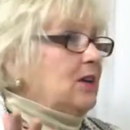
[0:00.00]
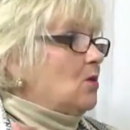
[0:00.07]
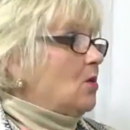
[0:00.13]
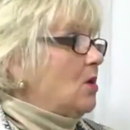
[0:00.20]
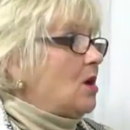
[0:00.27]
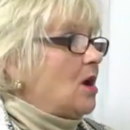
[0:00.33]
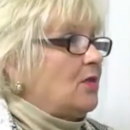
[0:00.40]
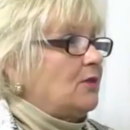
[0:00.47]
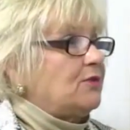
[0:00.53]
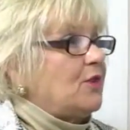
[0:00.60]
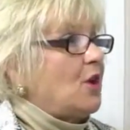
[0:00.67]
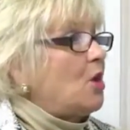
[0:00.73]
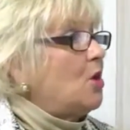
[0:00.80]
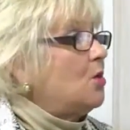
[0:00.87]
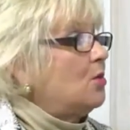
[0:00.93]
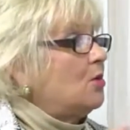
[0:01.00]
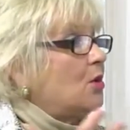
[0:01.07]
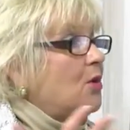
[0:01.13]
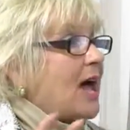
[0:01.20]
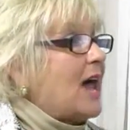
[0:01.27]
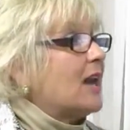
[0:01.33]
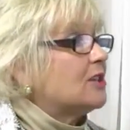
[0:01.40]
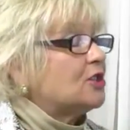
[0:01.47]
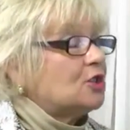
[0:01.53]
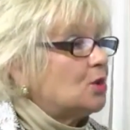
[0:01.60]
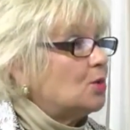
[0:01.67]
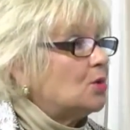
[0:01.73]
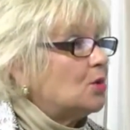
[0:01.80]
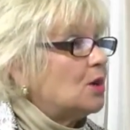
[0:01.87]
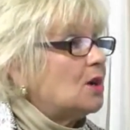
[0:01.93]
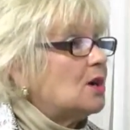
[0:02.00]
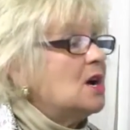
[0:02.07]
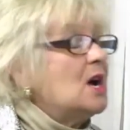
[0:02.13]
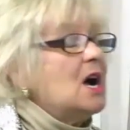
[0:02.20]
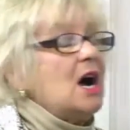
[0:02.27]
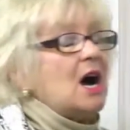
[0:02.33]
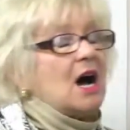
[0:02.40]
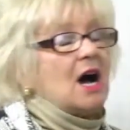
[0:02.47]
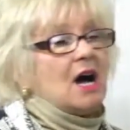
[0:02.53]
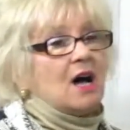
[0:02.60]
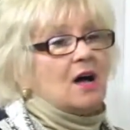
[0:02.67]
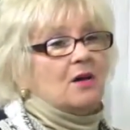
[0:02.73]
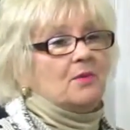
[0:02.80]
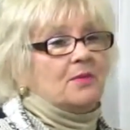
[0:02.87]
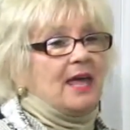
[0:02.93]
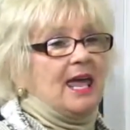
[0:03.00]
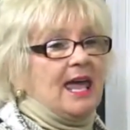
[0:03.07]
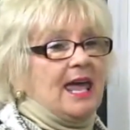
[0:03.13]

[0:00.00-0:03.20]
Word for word: or on the phone or at a store um,